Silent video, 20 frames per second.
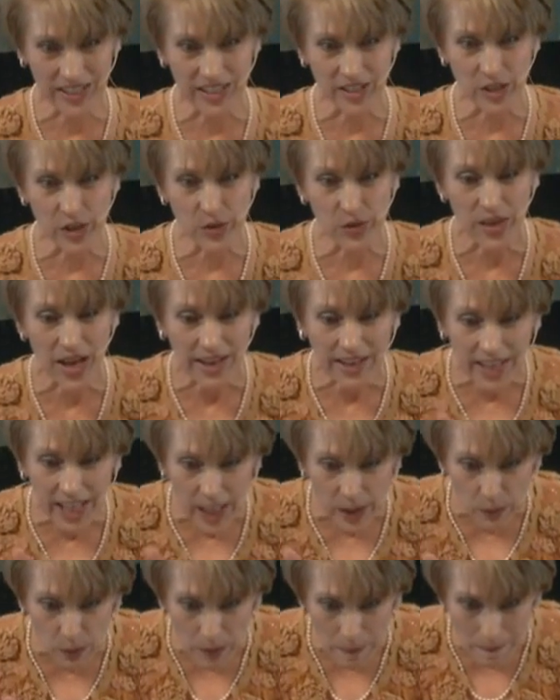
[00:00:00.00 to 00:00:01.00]
in you, that
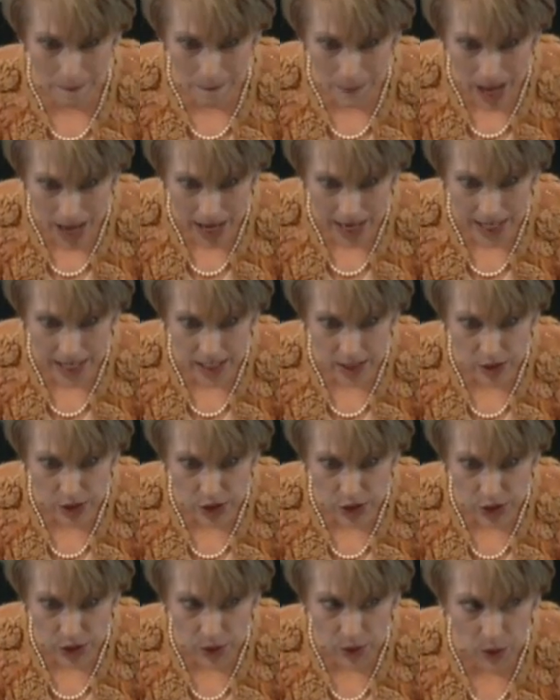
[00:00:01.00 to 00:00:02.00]
can remind
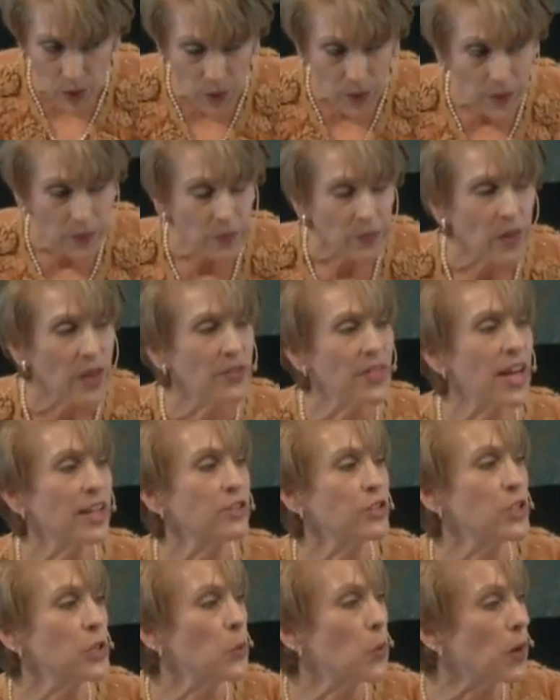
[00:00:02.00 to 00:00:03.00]
you
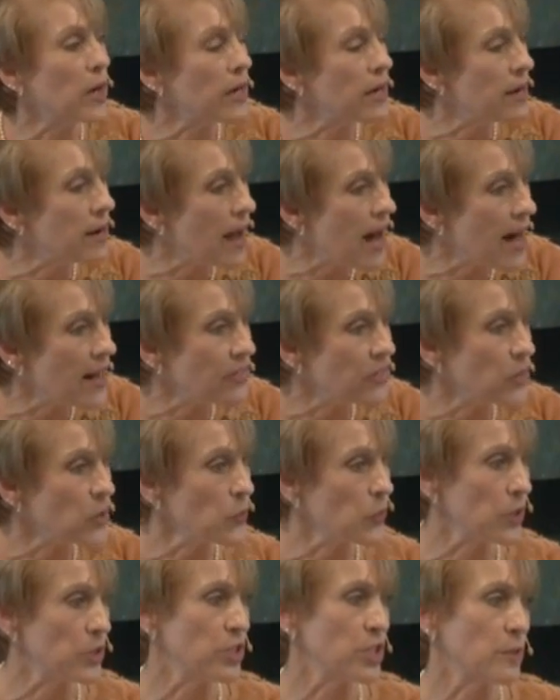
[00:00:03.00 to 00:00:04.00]
that you are not
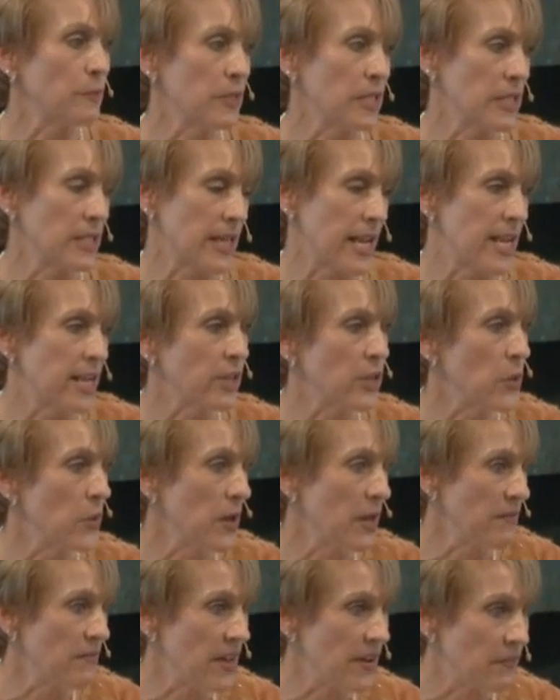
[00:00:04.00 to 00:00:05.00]
the worst mistake you
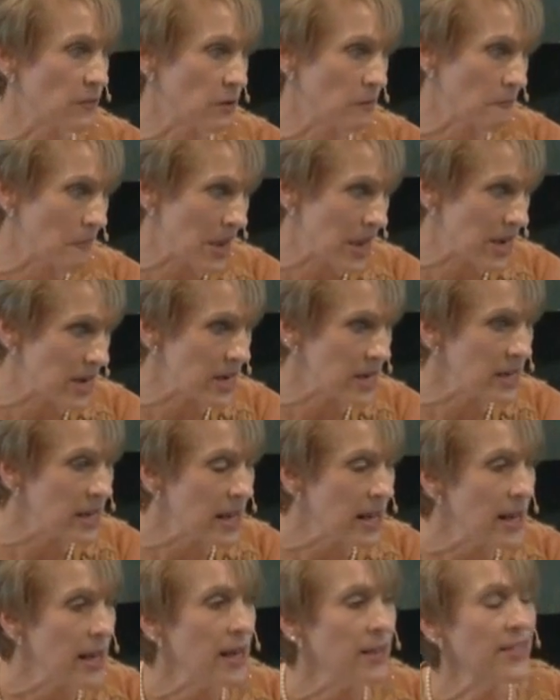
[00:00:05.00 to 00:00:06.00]
have ever
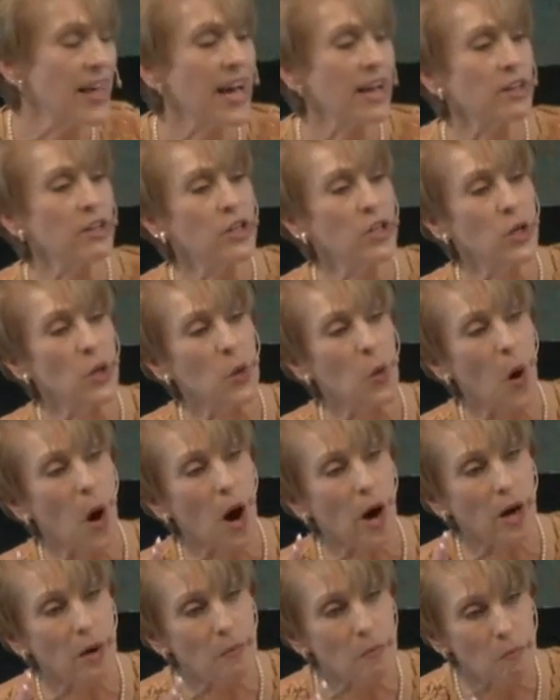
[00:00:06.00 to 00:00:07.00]
made, that you
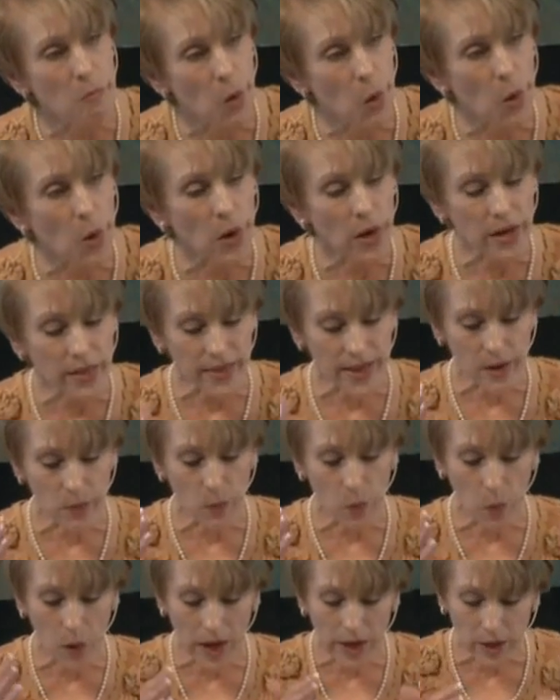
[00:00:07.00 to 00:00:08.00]
are more
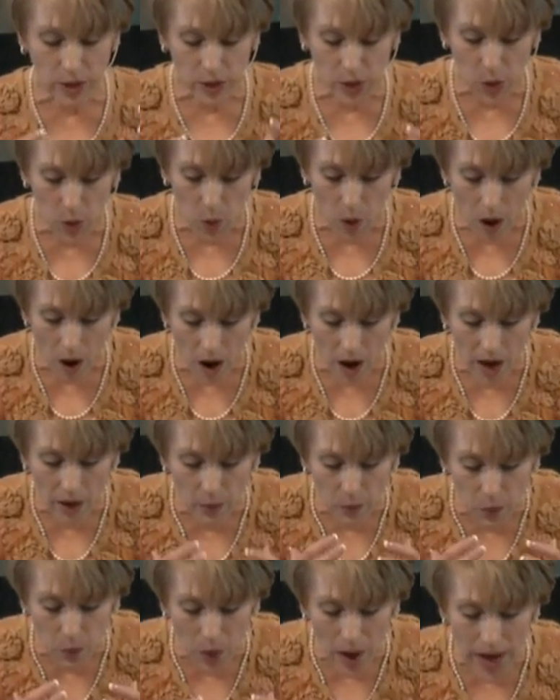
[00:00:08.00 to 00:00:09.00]
than what you
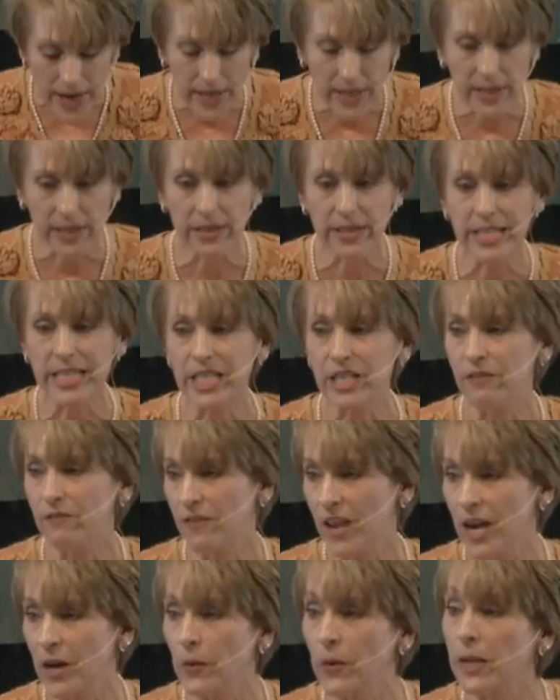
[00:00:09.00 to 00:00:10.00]
are right in this
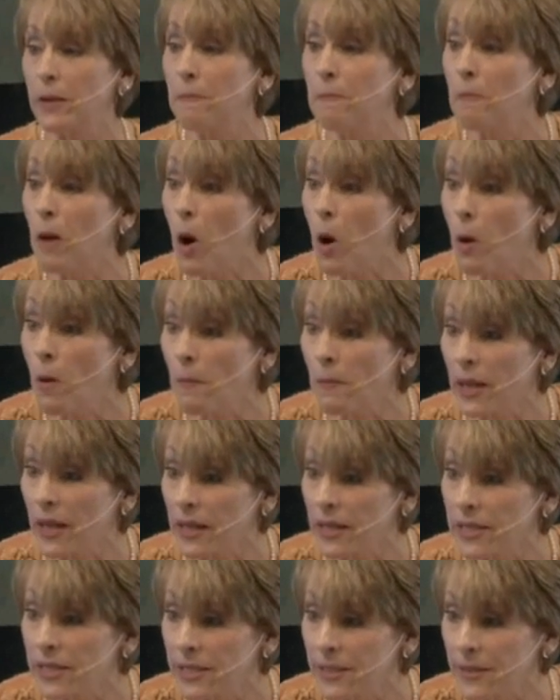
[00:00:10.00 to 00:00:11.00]
very
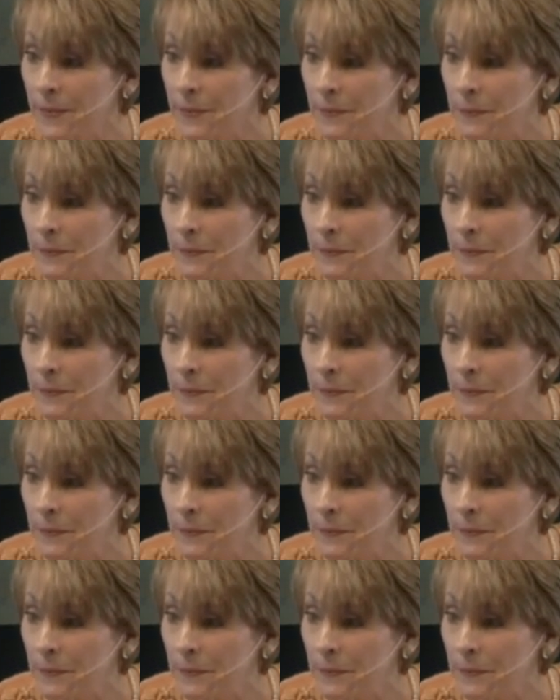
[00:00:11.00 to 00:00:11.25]
moment,